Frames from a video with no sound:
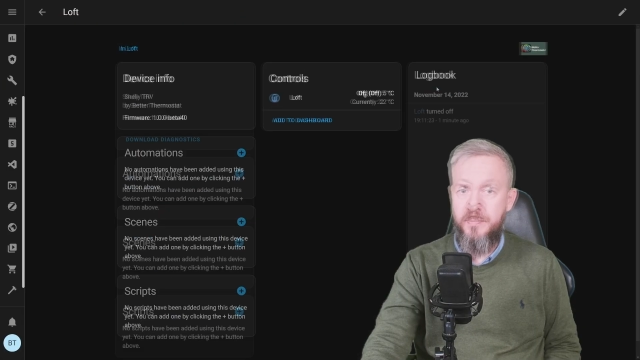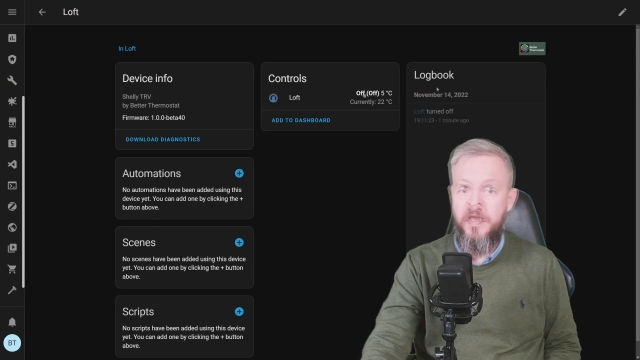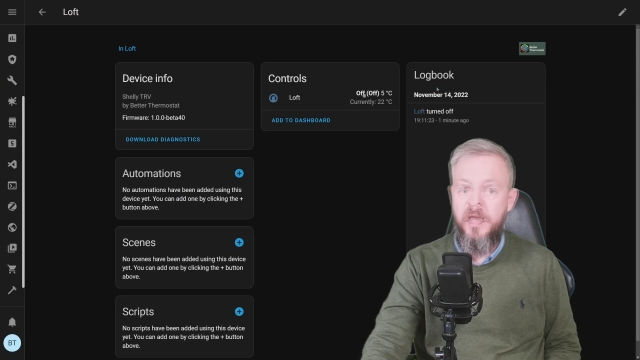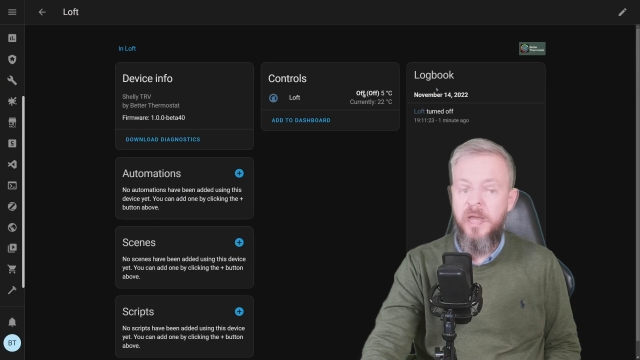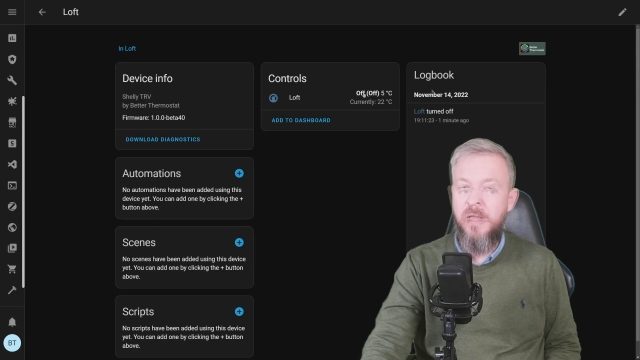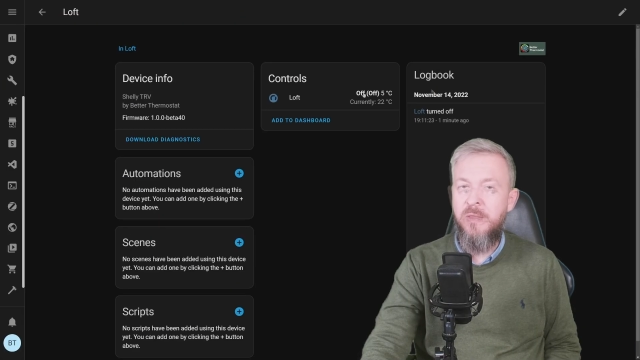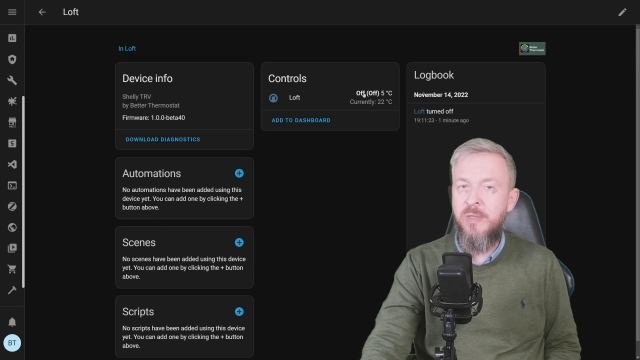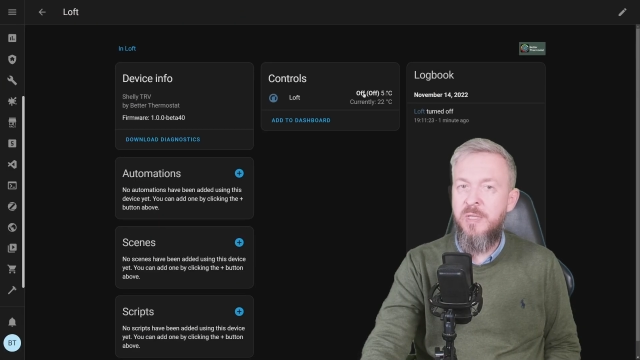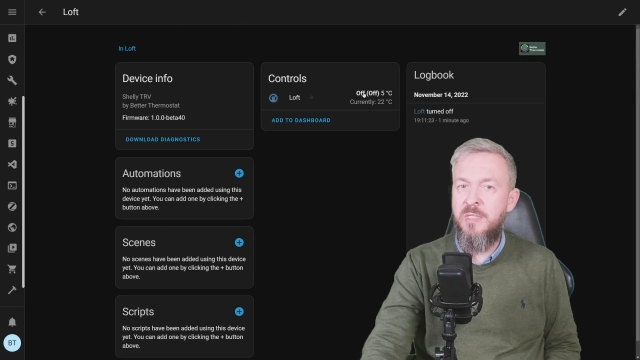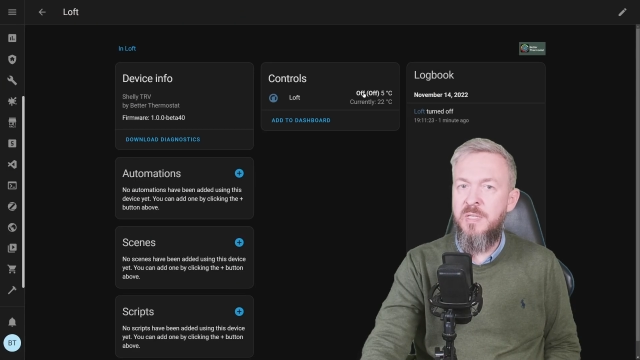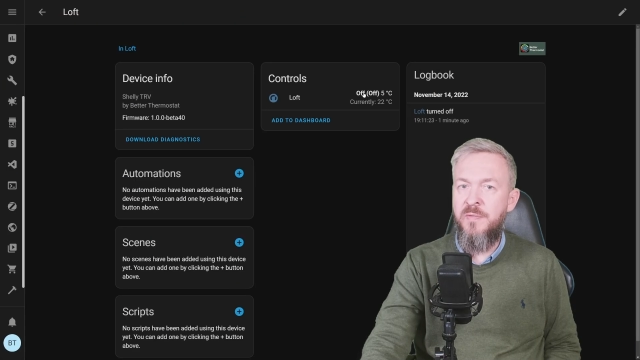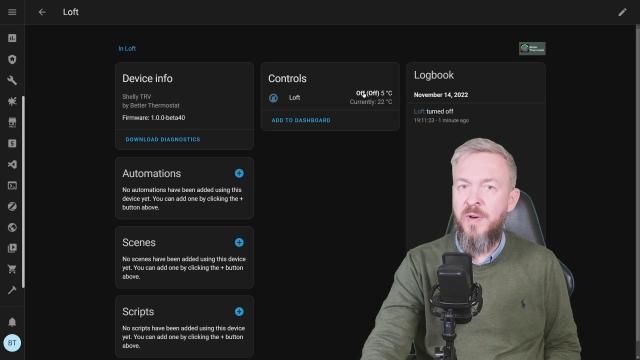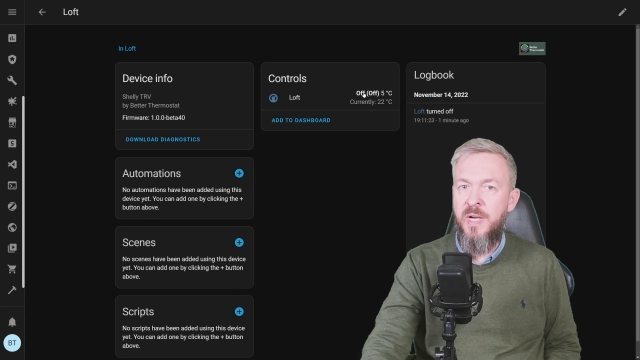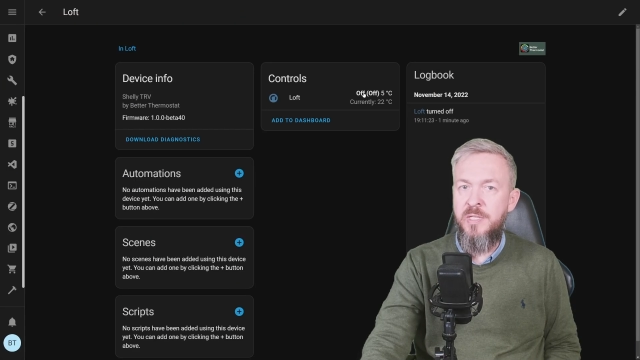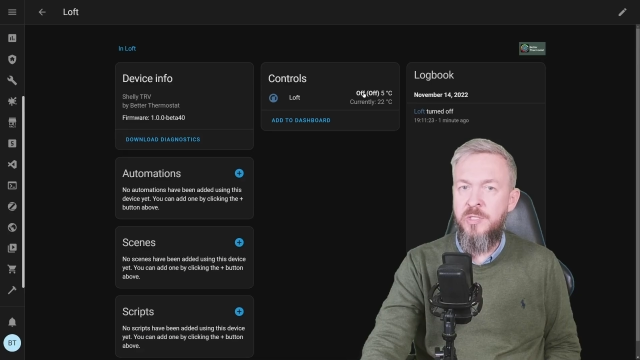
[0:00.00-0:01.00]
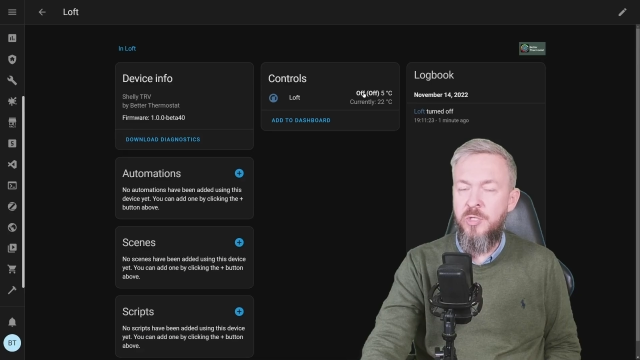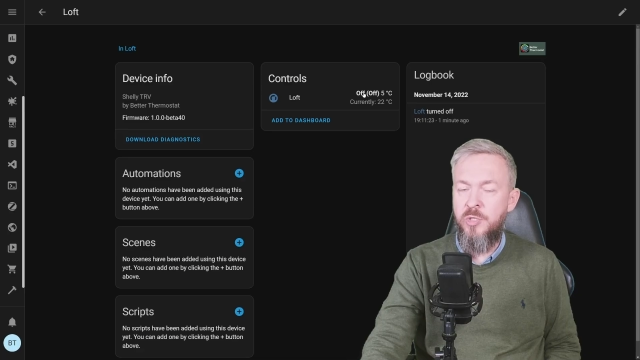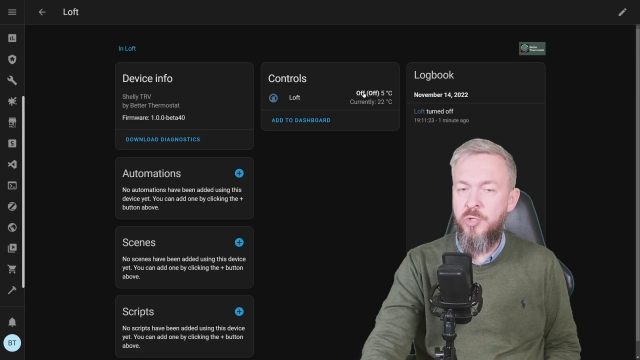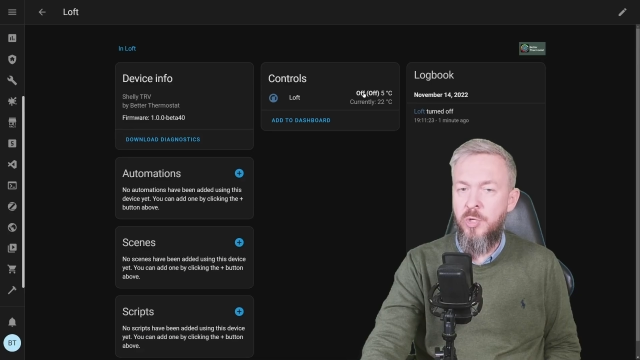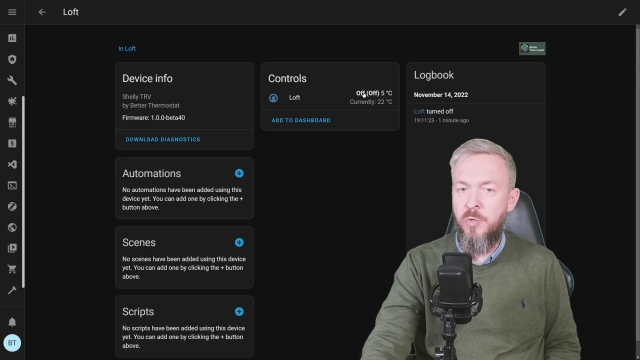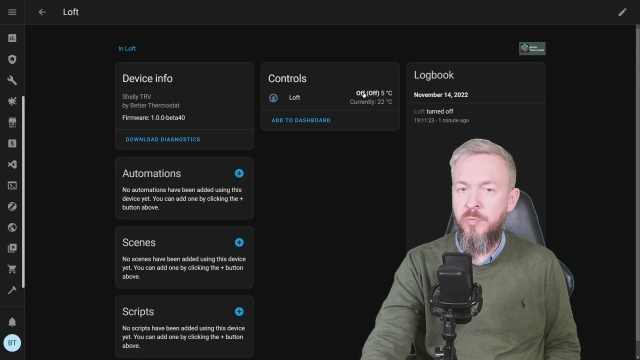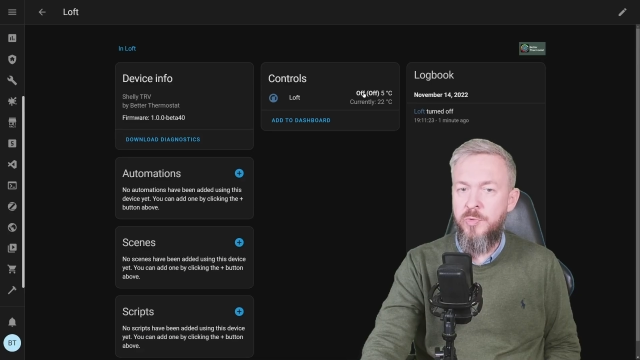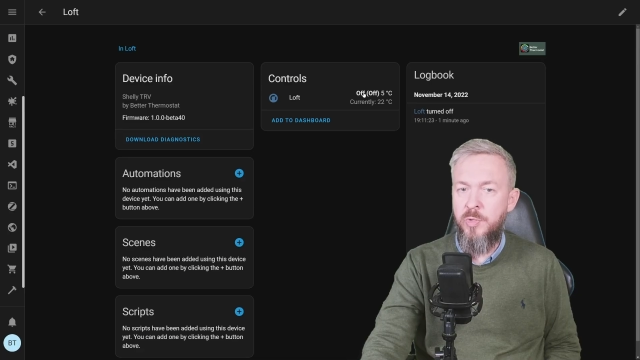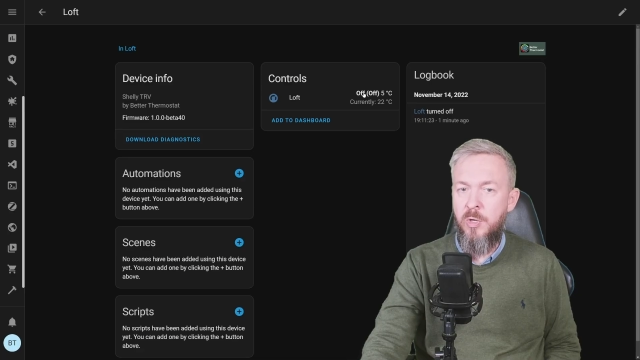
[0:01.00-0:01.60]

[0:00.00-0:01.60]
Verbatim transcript: And this device shows